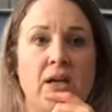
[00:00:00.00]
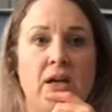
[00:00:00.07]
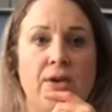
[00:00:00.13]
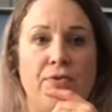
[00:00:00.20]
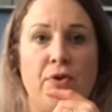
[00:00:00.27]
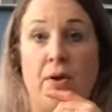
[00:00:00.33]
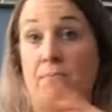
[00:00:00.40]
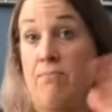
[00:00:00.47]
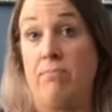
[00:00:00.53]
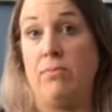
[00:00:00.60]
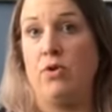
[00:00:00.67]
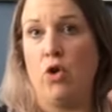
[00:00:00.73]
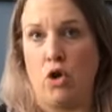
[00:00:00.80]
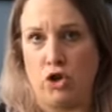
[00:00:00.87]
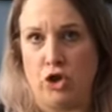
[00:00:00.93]
if I'm
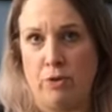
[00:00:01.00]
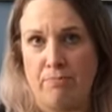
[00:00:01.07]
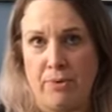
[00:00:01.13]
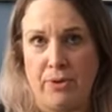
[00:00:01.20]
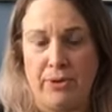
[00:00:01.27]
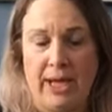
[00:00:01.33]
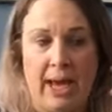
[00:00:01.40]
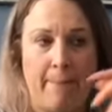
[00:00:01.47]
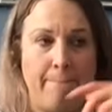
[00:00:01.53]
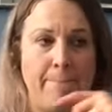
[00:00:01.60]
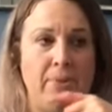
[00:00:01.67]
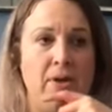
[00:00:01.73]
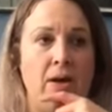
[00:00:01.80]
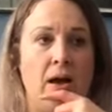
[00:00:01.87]
not doing boot camp,